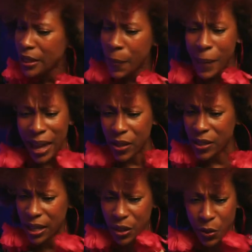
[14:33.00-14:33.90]
My
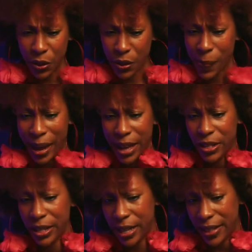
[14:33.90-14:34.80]
LSAT scores are bad. She
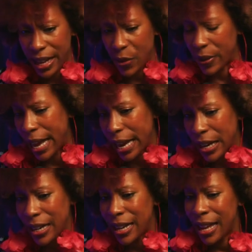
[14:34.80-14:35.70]
said, they don't
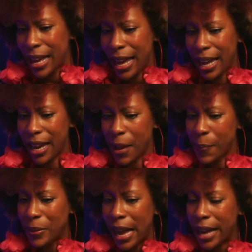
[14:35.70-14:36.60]
care. And I
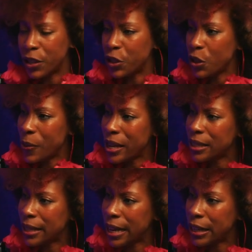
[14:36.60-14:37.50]
applied, and 2
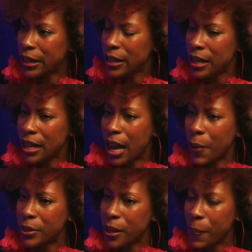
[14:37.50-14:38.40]
weeks later, I
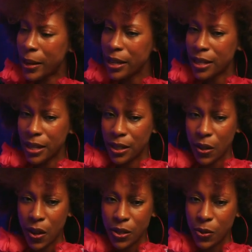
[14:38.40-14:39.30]
was admitted to this
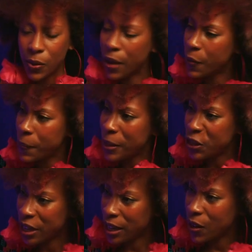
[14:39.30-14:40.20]
law school out in
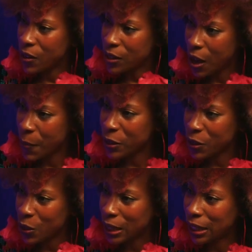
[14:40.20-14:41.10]
Michigan called Thomas
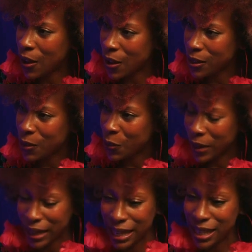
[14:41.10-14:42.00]
Cooley Law School,
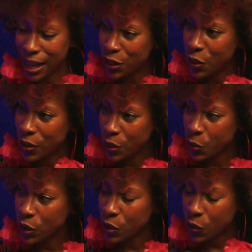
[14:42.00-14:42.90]
where they take students
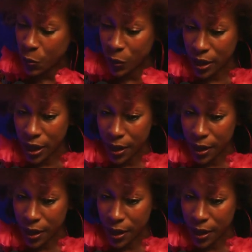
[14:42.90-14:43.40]
with